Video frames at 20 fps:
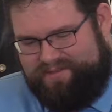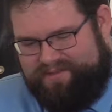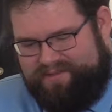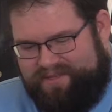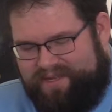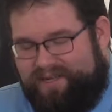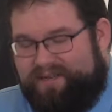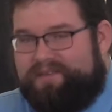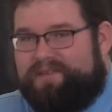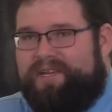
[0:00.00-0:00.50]
A
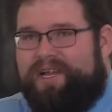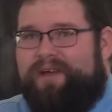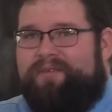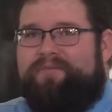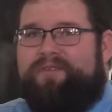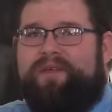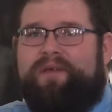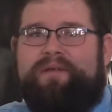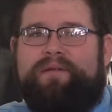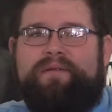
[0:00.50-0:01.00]
lot of
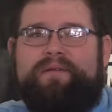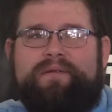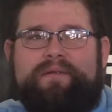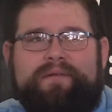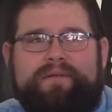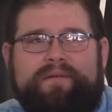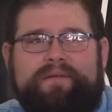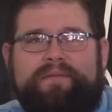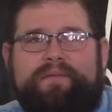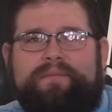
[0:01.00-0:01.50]
stuff that
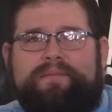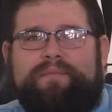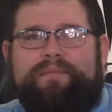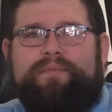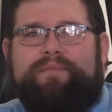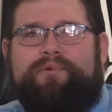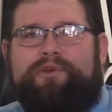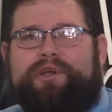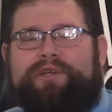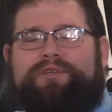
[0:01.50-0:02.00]

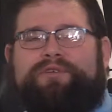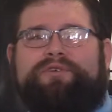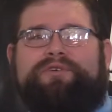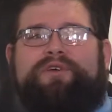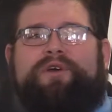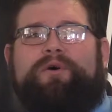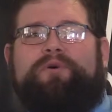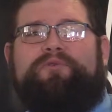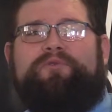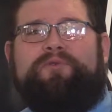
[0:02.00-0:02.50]
preachers
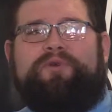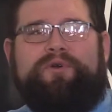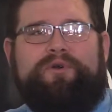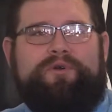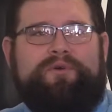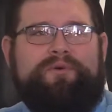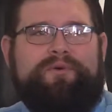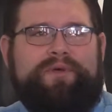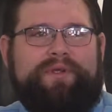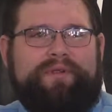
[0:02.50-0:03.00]
go
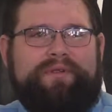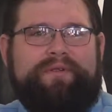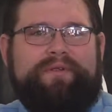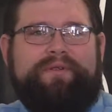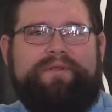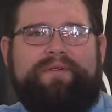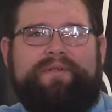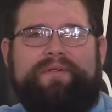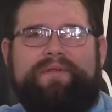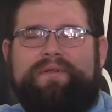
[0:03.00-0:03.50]
through and
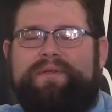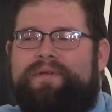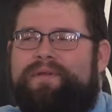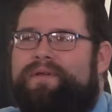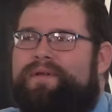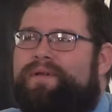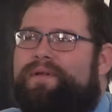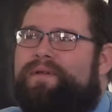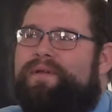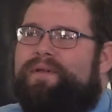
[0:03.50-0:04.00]

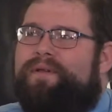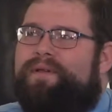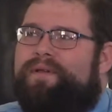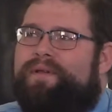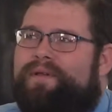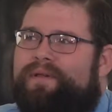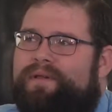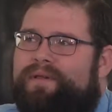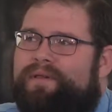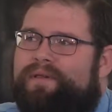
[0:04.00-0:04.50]

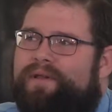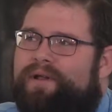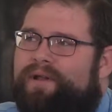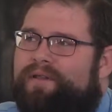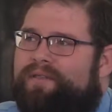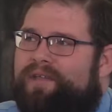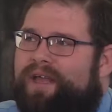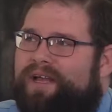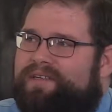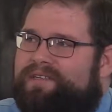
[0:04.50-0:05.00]
a lot
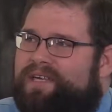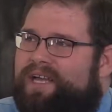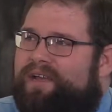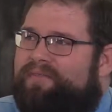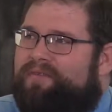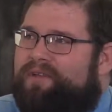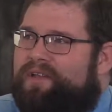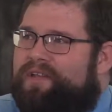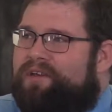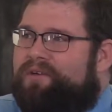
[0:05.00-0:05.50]
of things you
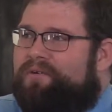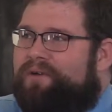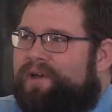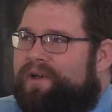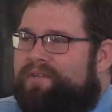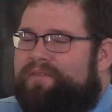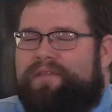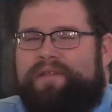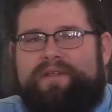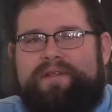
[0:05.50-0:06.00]
have to deal
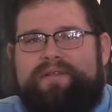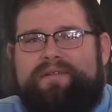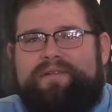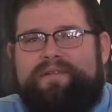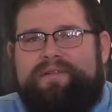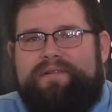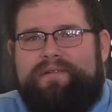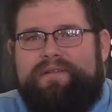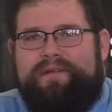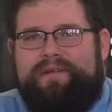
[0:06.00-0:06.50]
with.
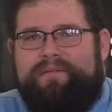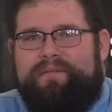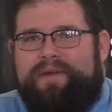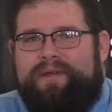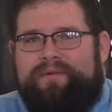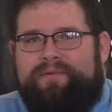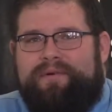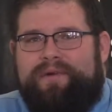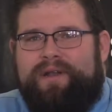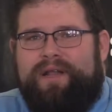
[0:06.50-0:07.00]
I
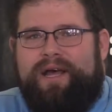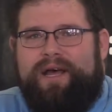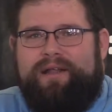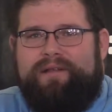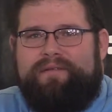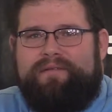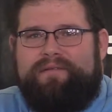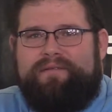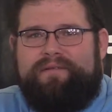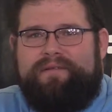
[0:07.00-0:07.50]
mean, we're
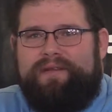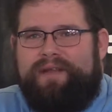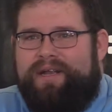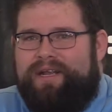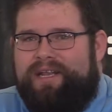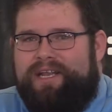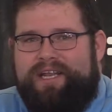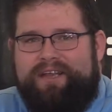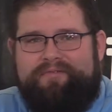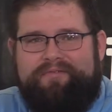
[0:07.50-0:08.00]
not
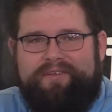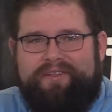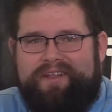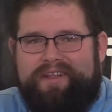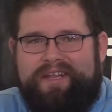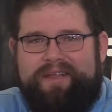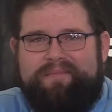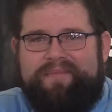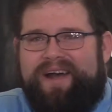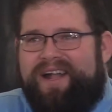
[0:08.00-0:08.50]
any different
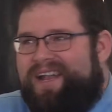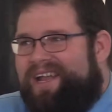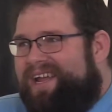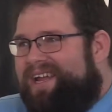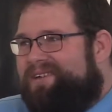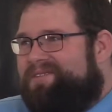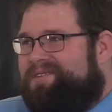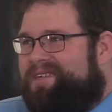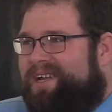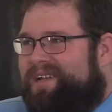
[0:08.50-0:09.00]
than anybody
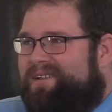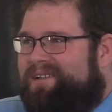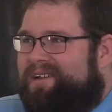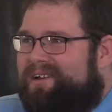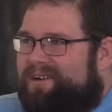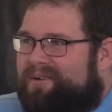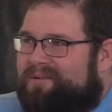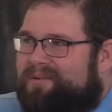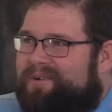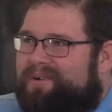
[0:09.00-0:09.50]
else out
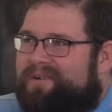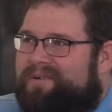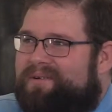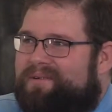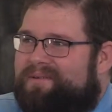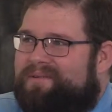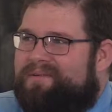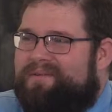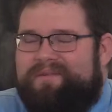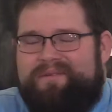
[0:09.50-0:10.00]
there. We're,
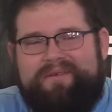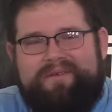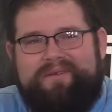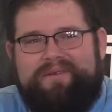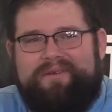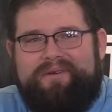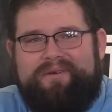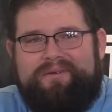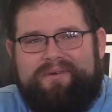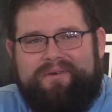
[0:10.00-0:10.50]

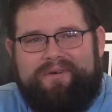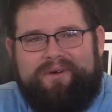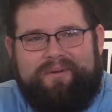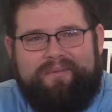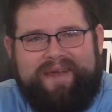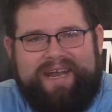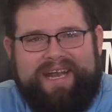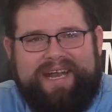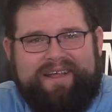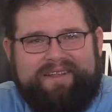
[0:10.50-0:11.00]
we're all
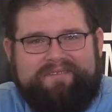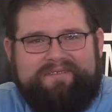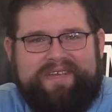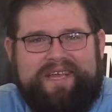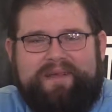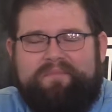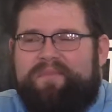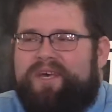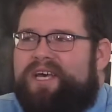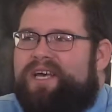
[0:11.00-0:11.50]
made out of the
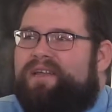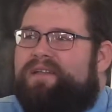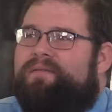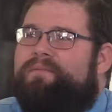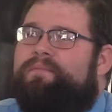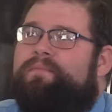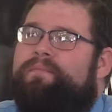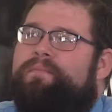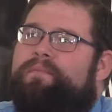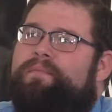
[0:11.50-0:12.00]
same mud.